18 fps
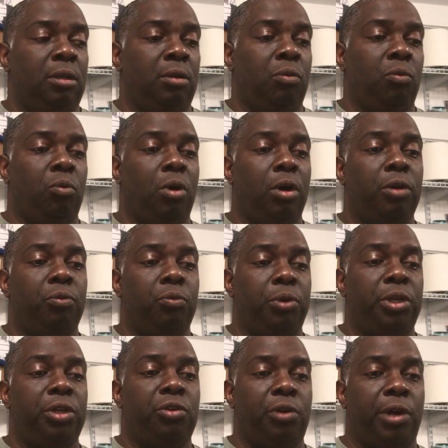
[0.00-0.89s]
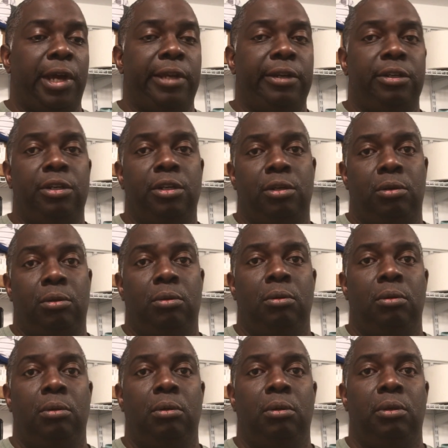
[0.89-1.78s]
what we try to do
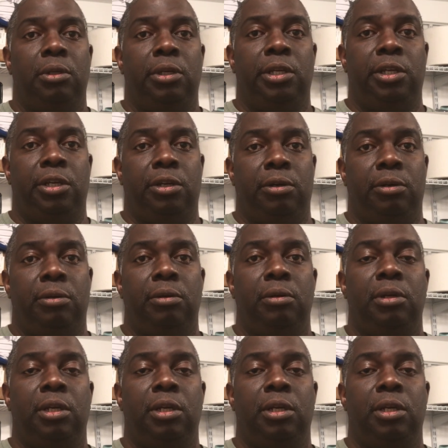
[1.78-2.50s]
here